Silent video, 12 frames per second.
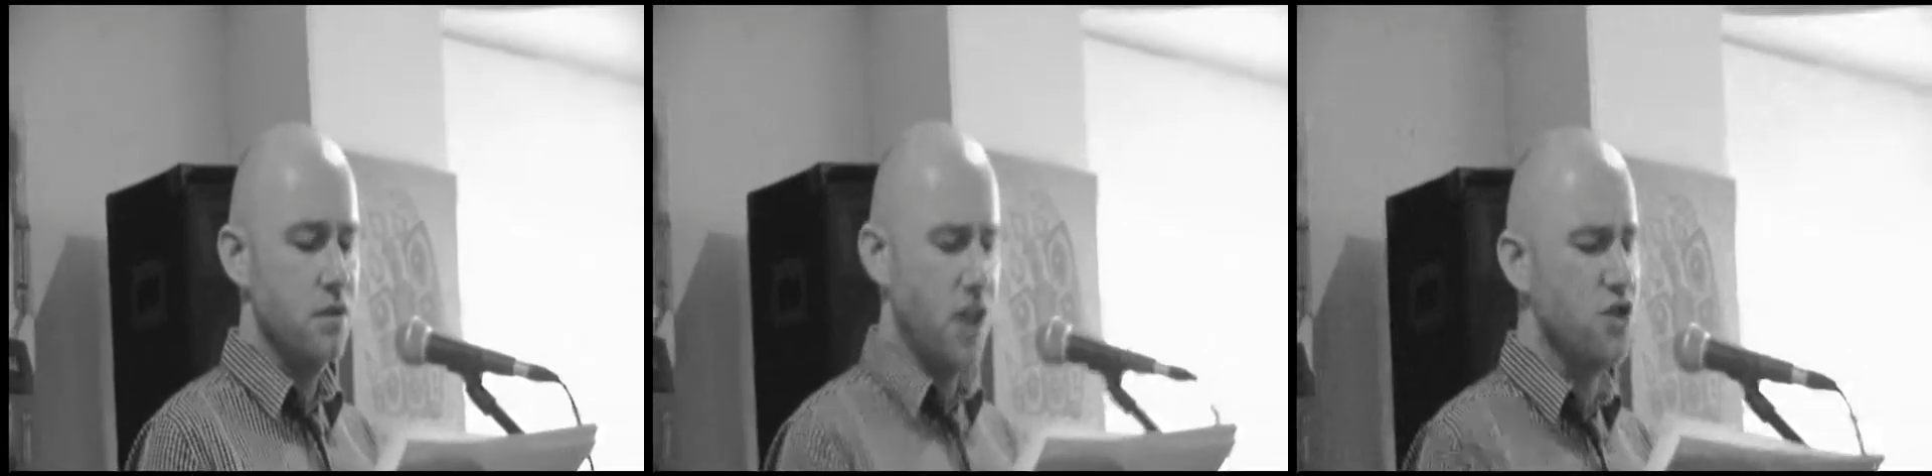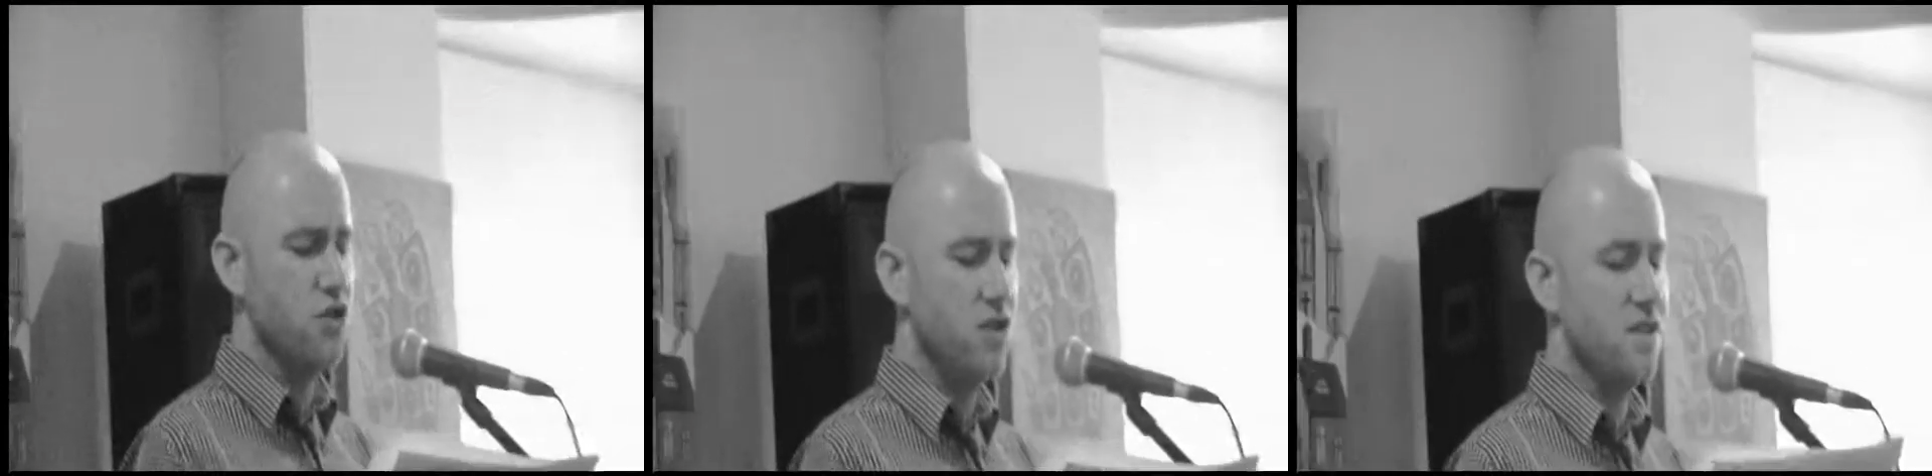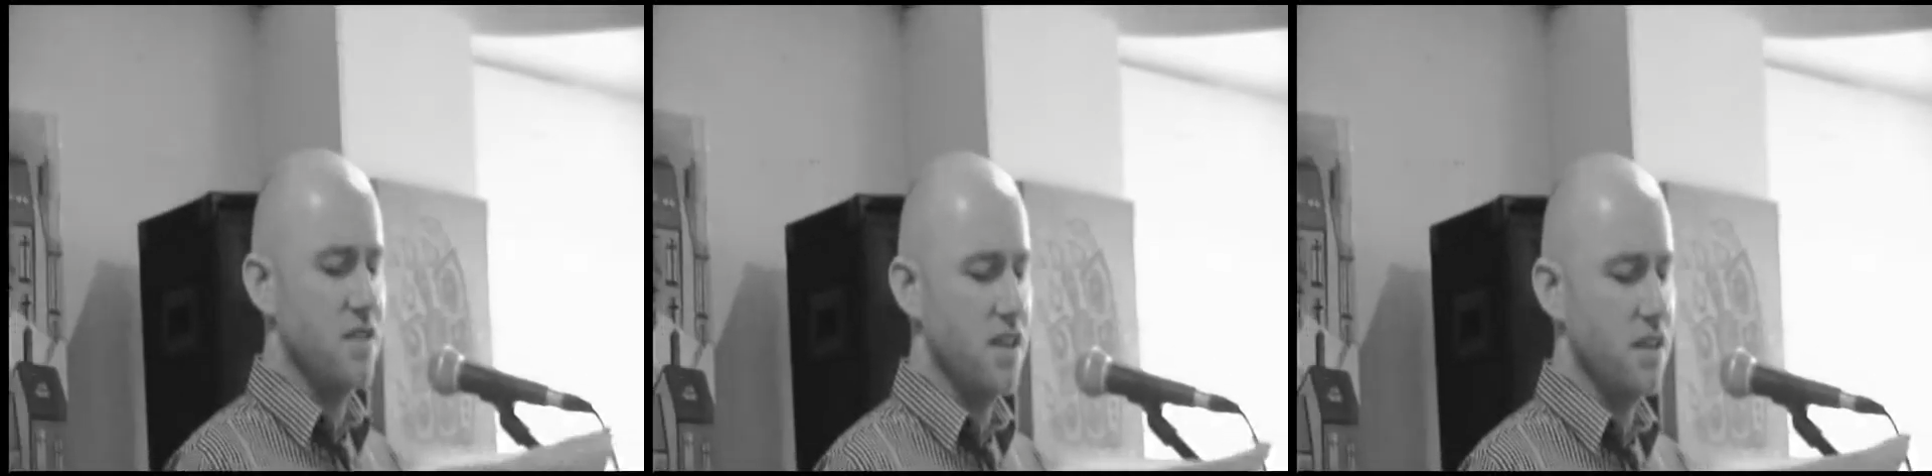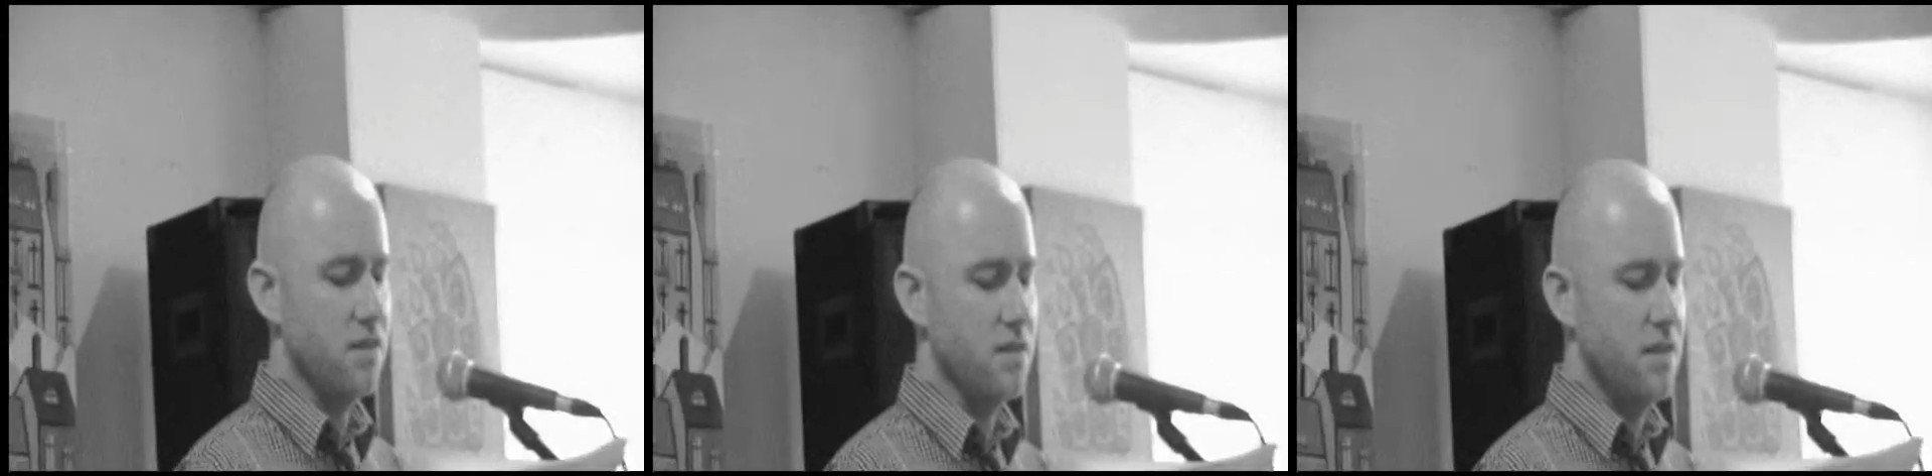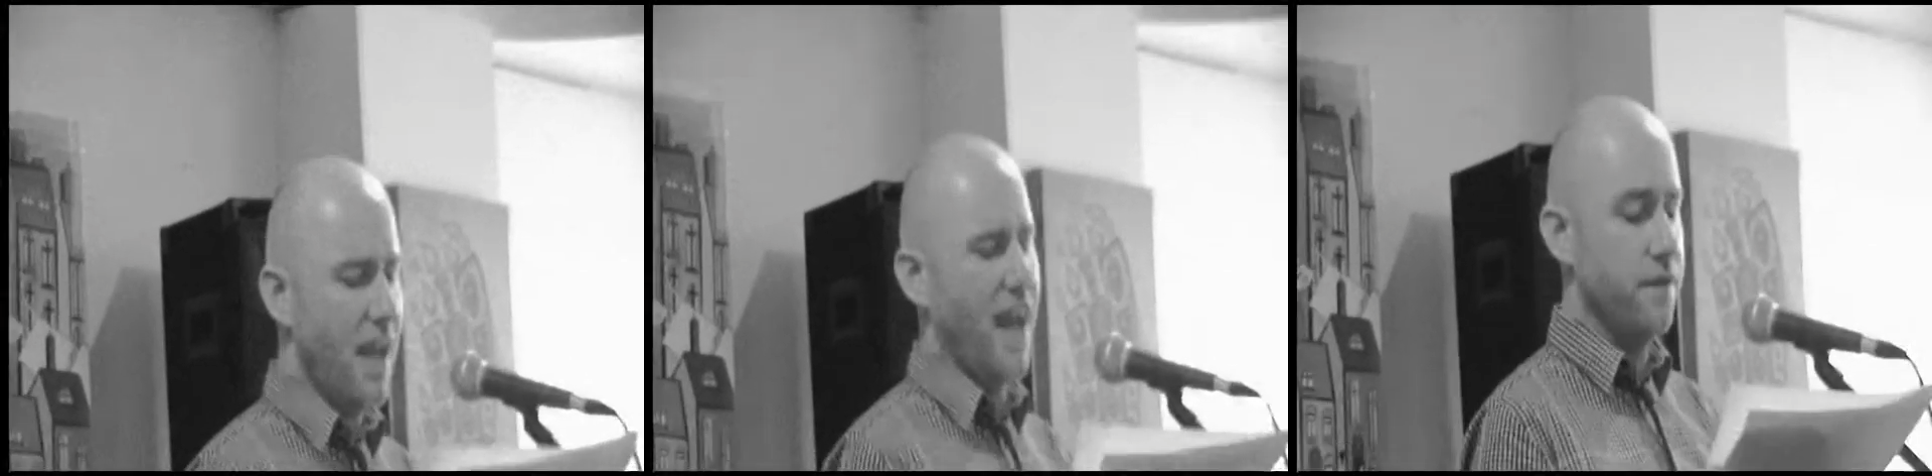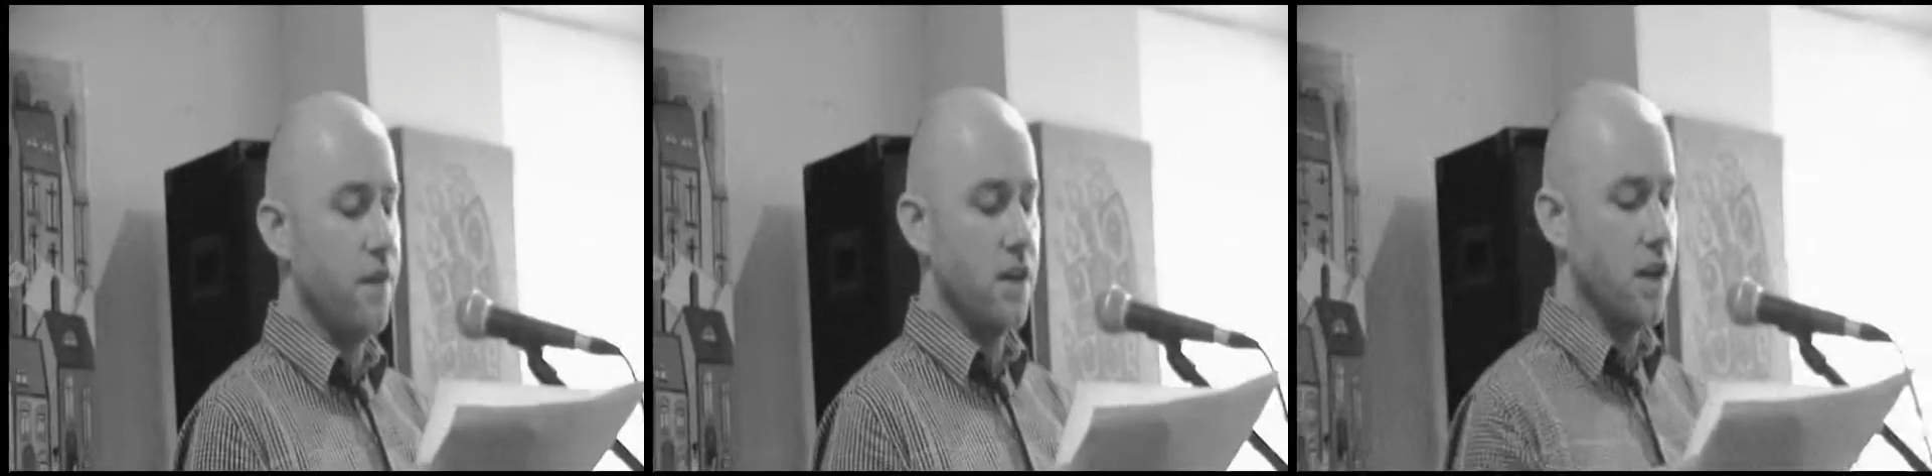I should just do it. Aye,
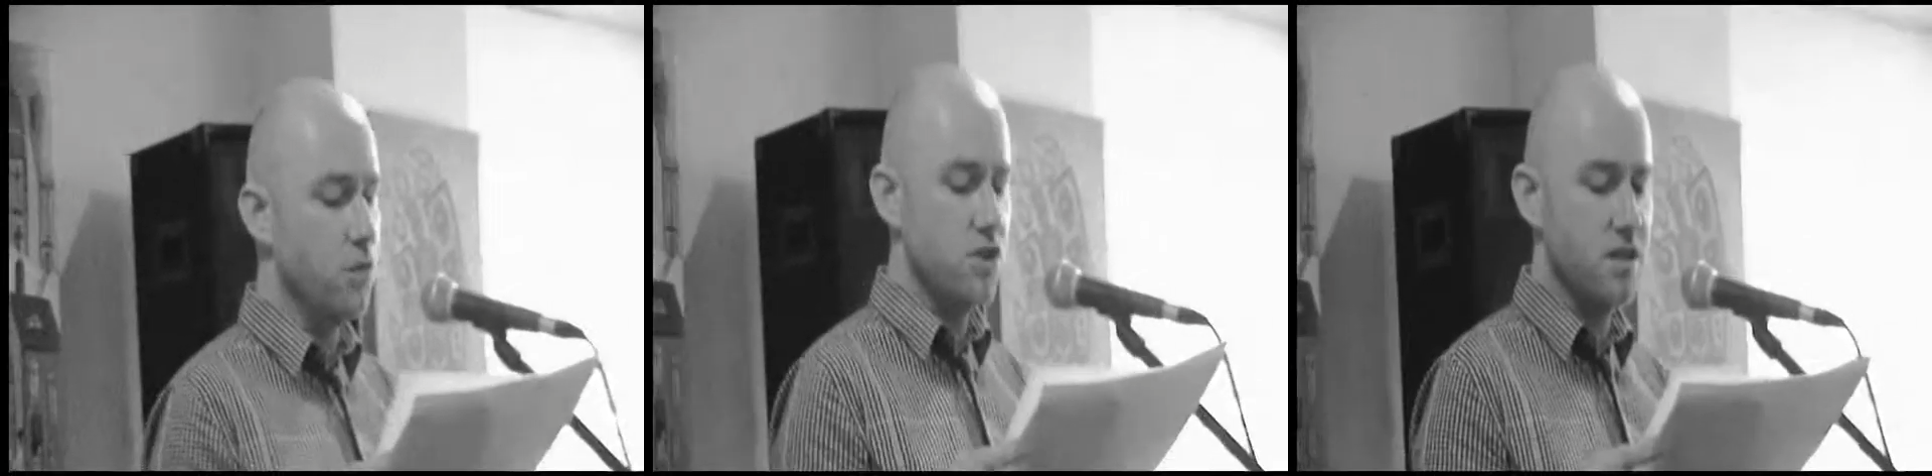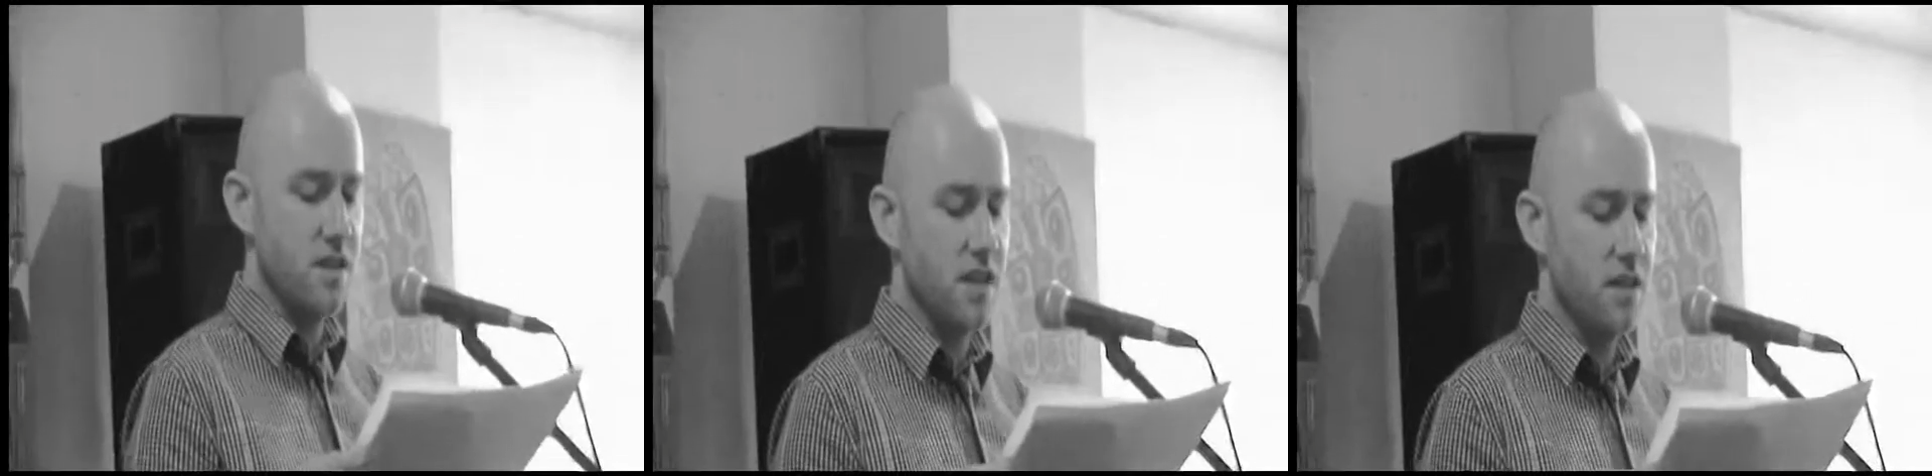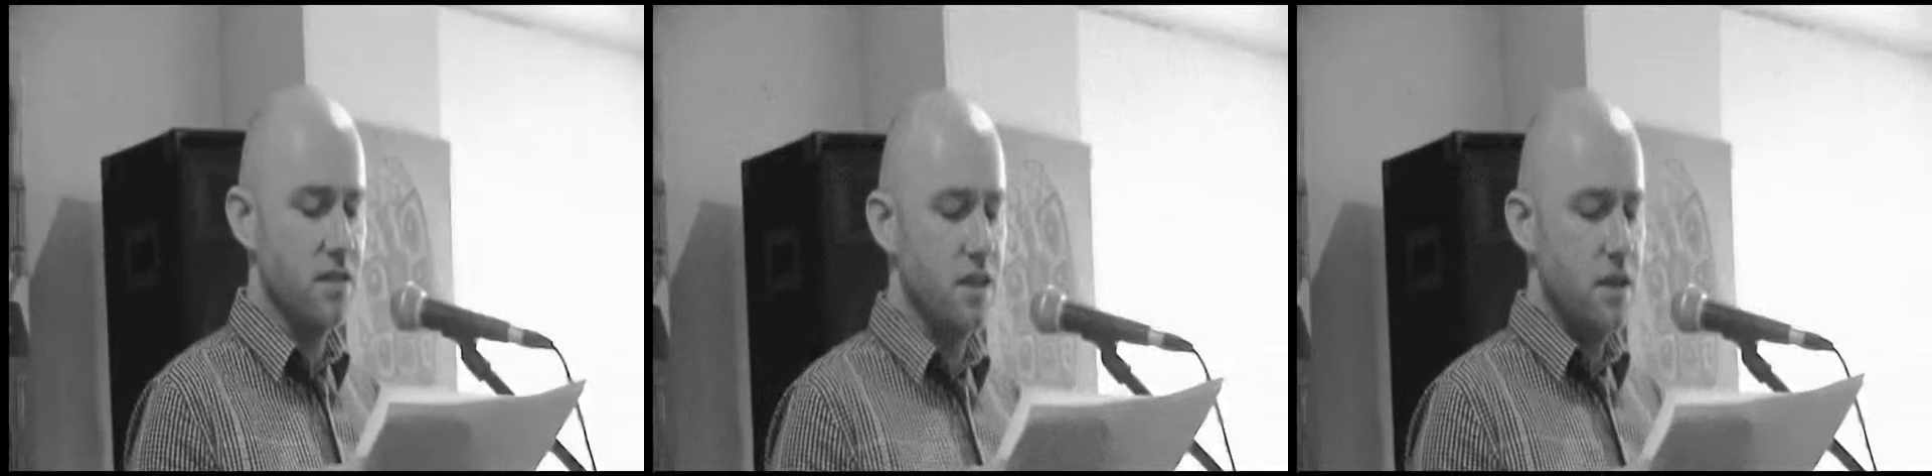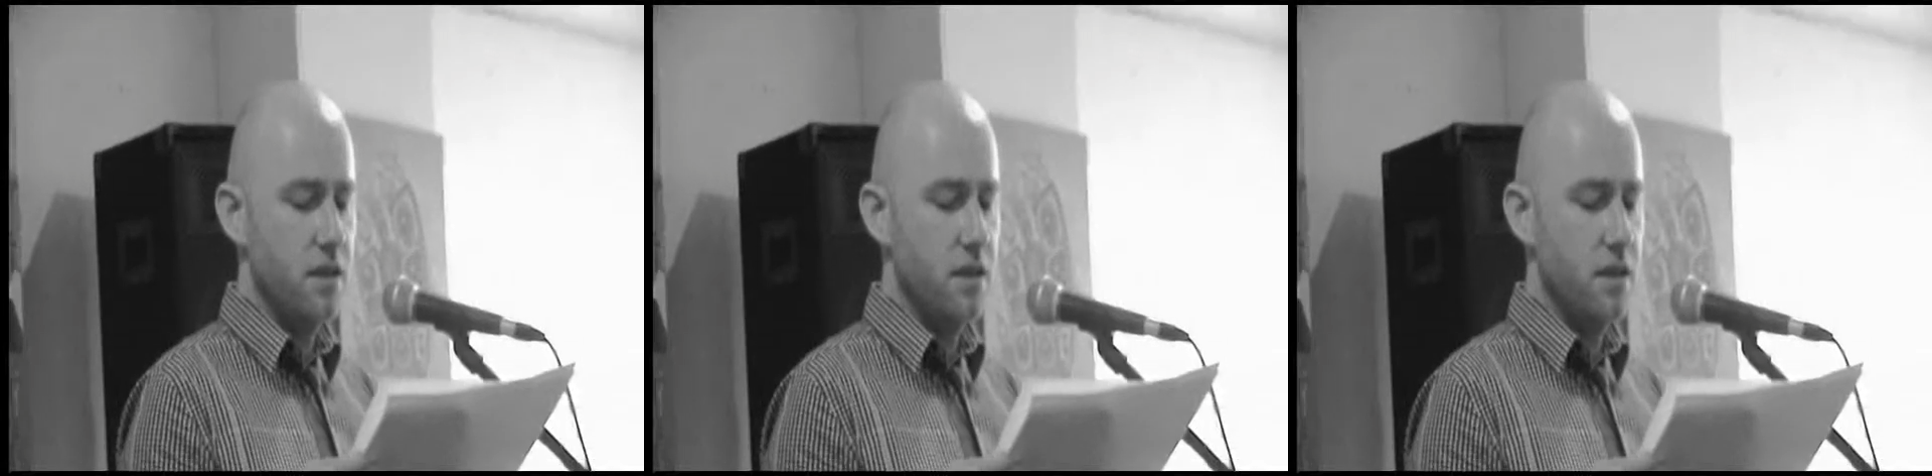fuck it, I'll just do it.